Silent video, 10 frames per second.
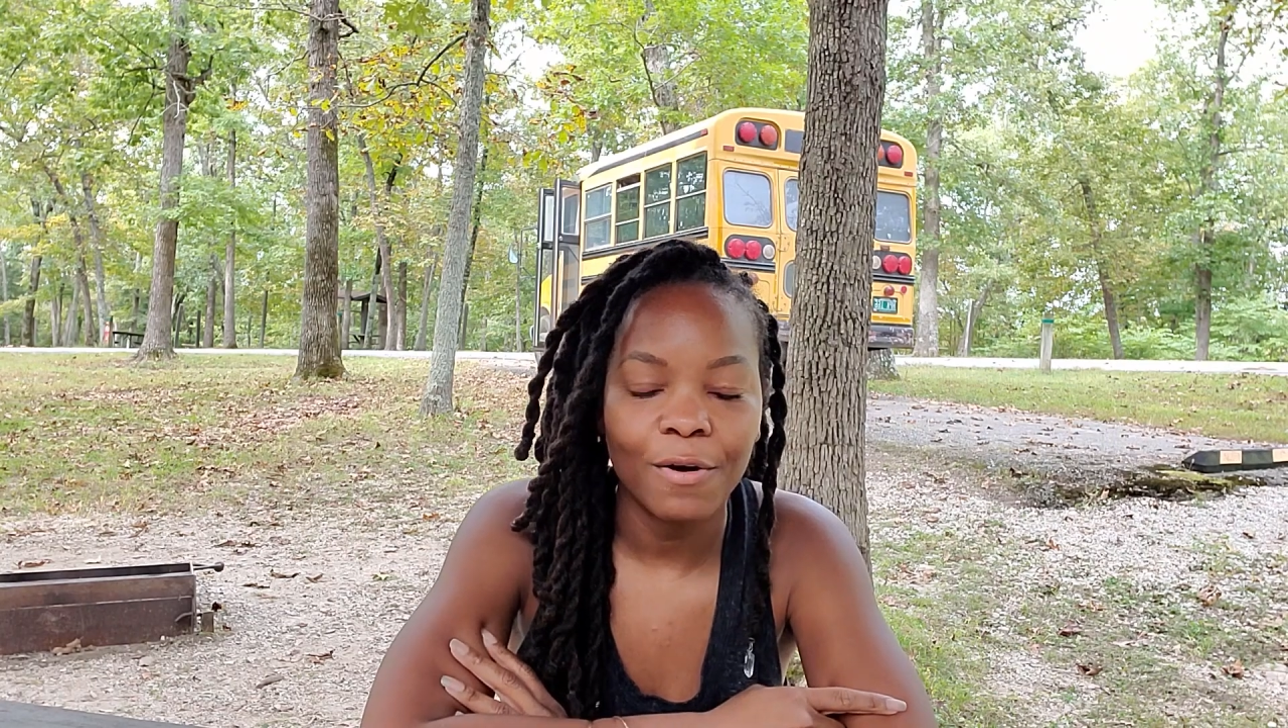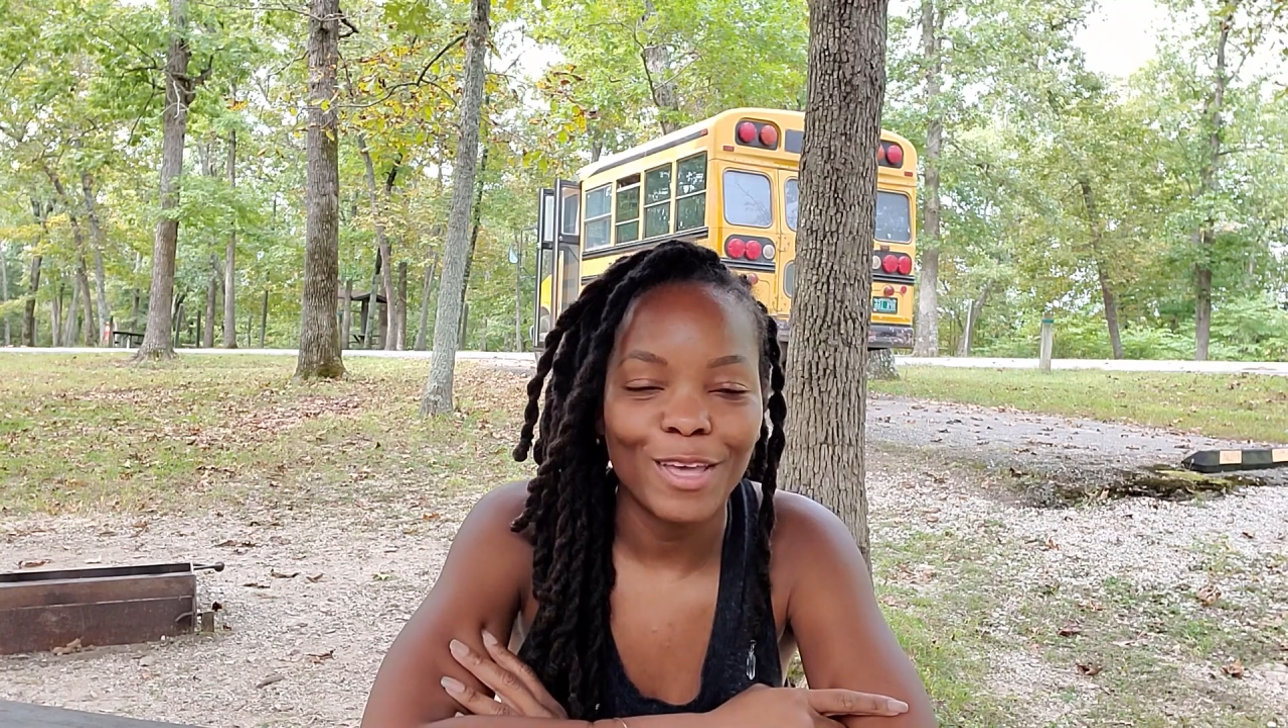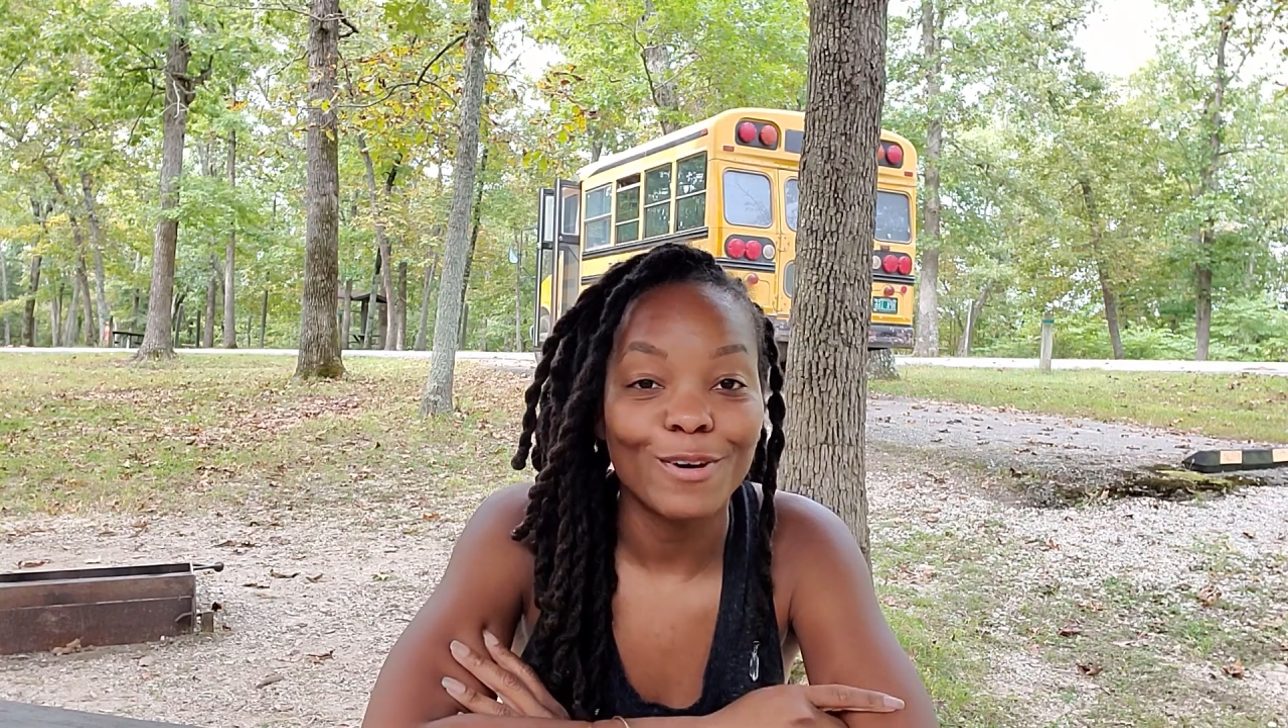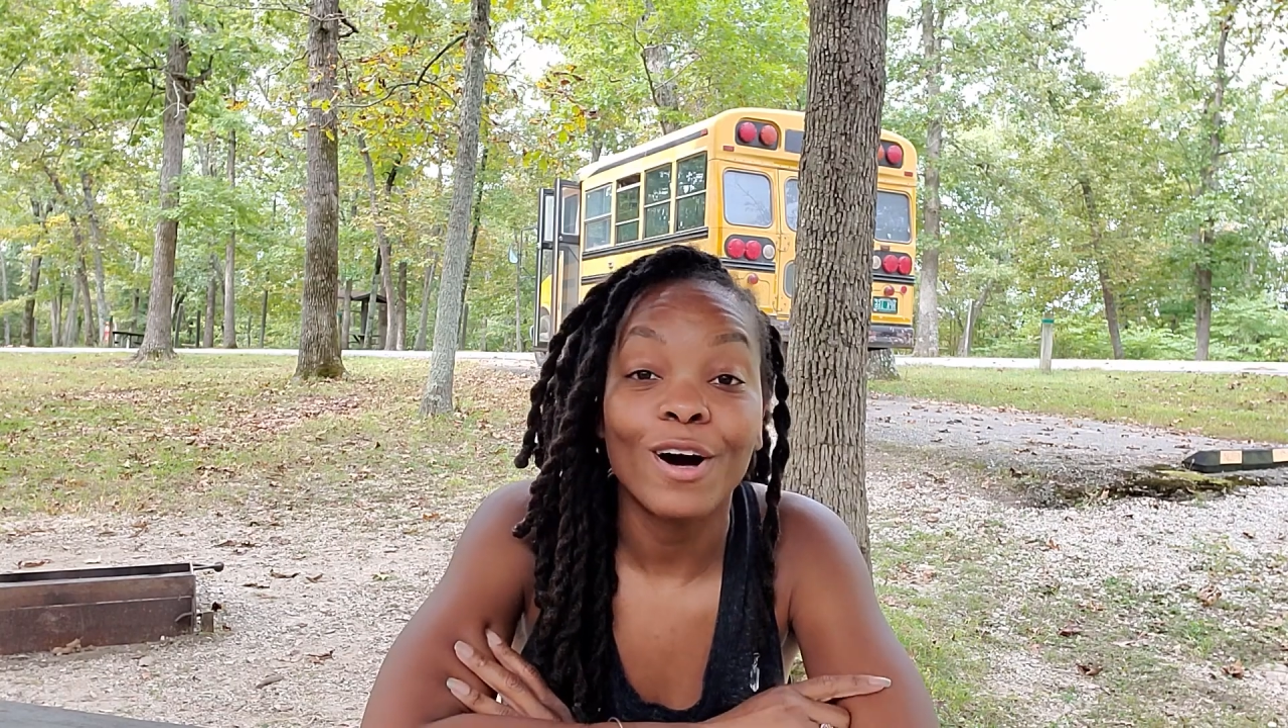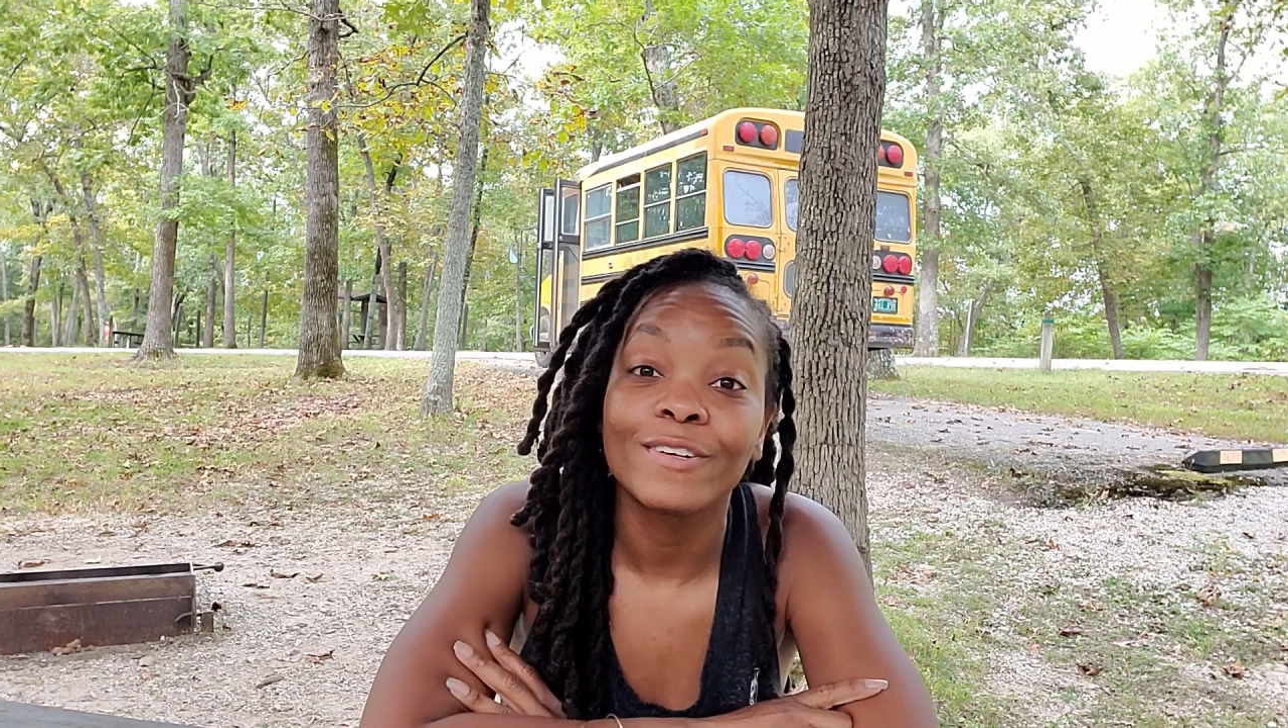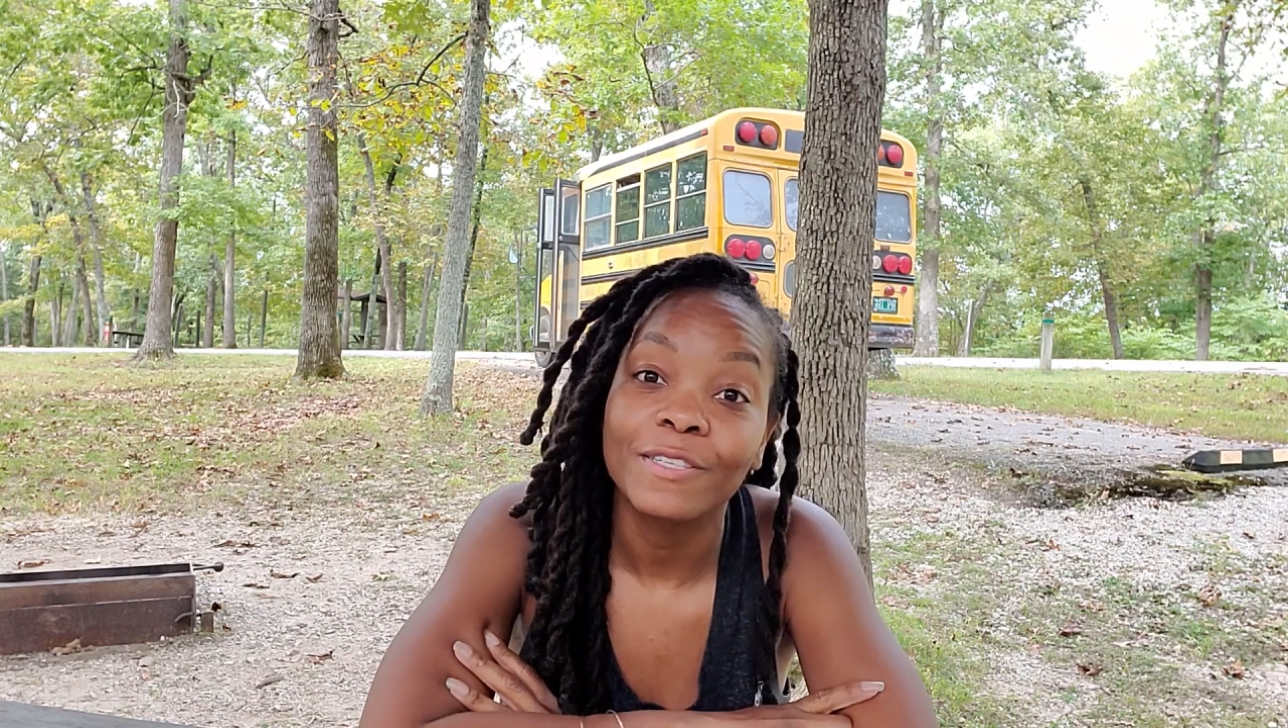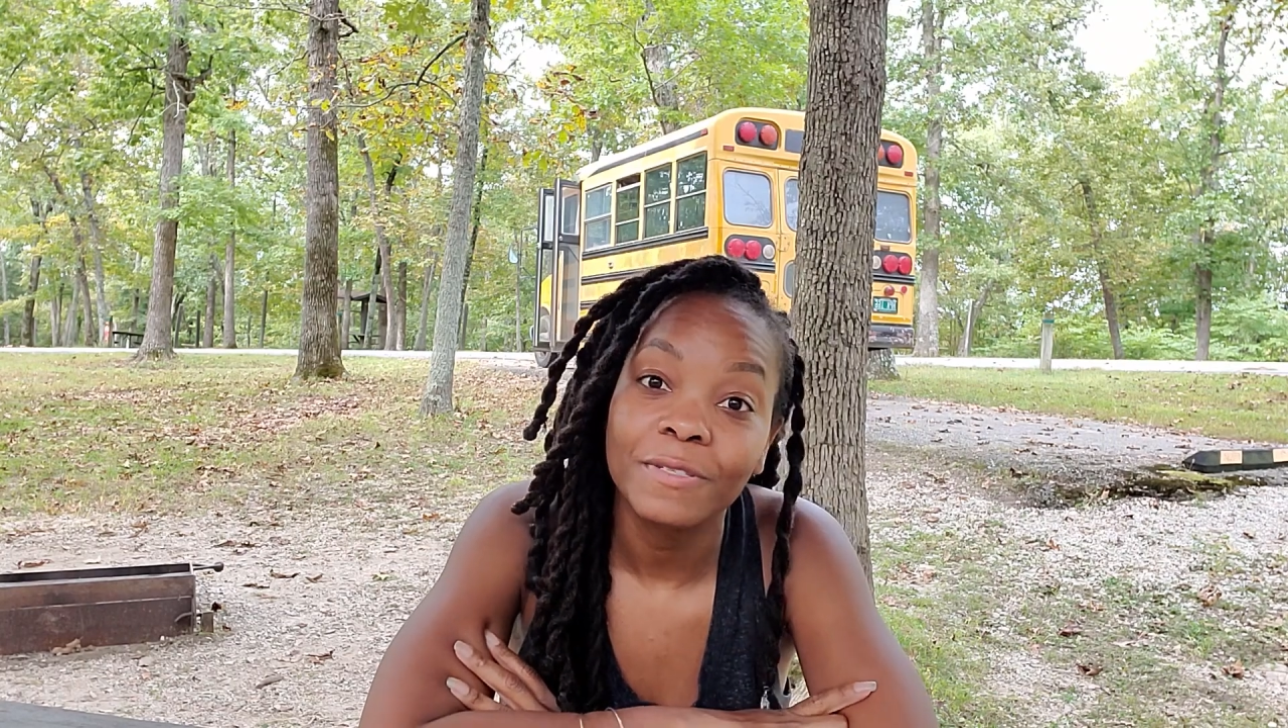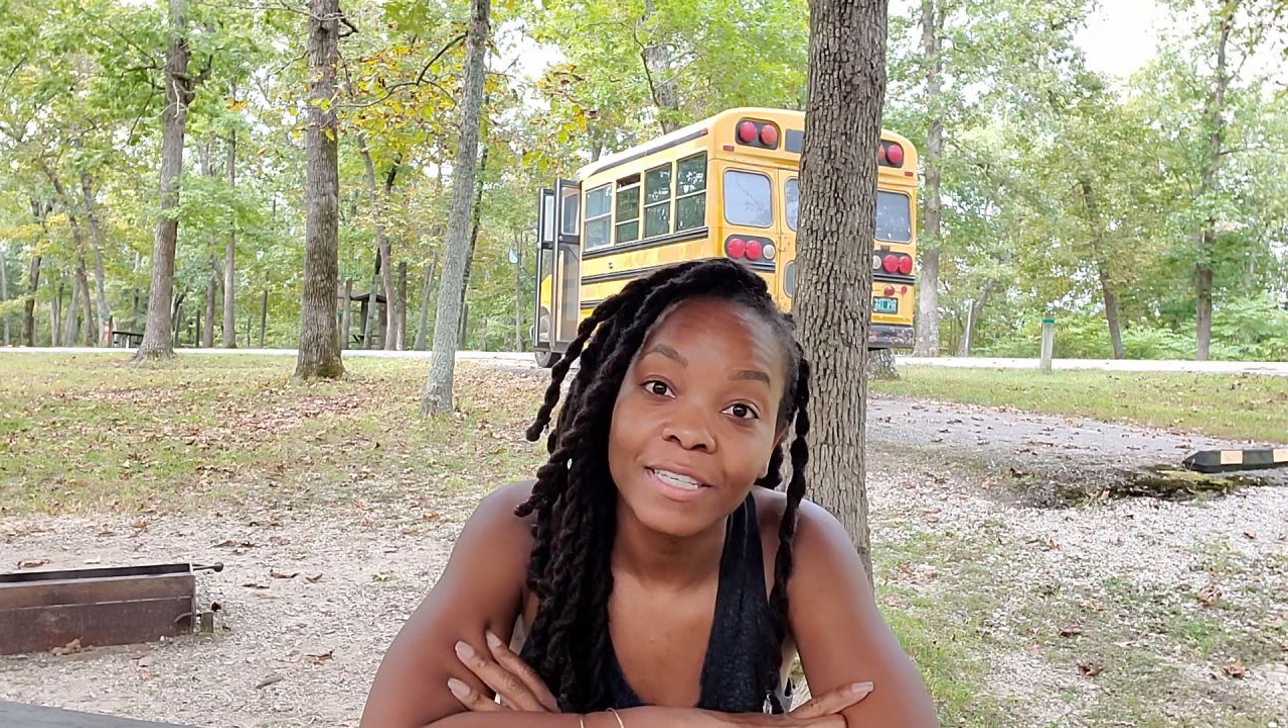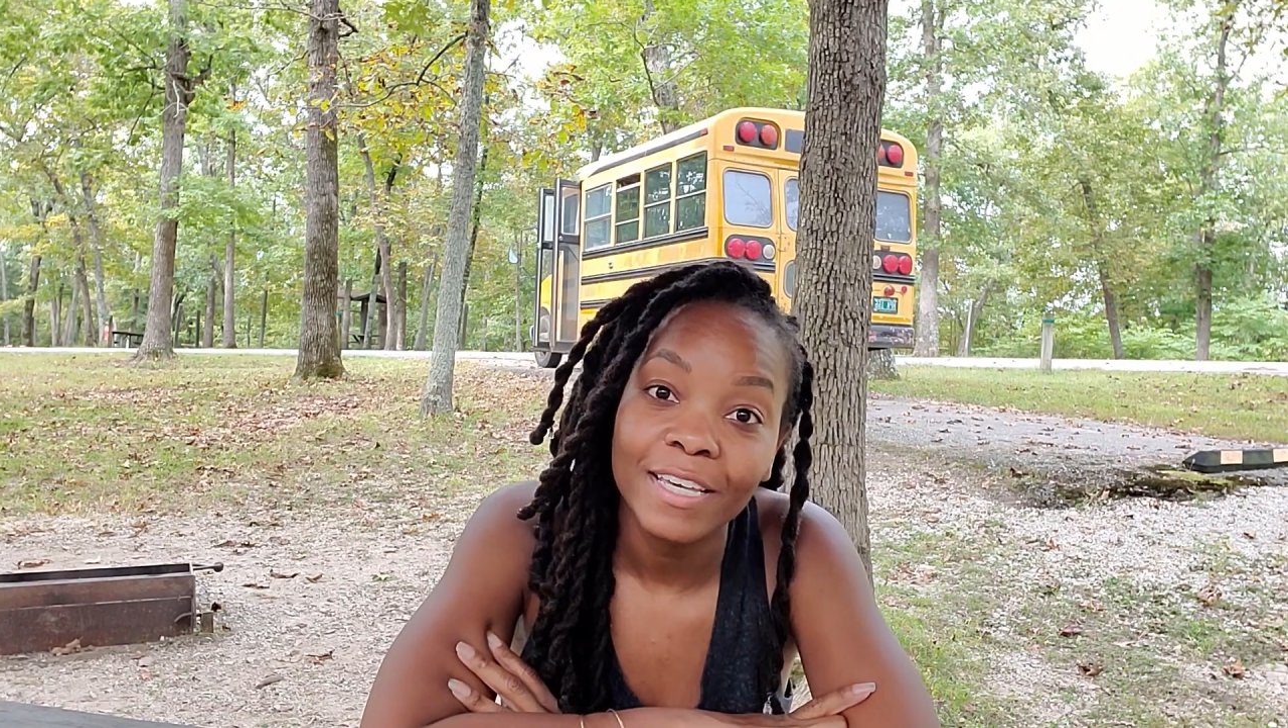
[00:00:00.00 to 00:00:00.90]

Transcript: and you'll also see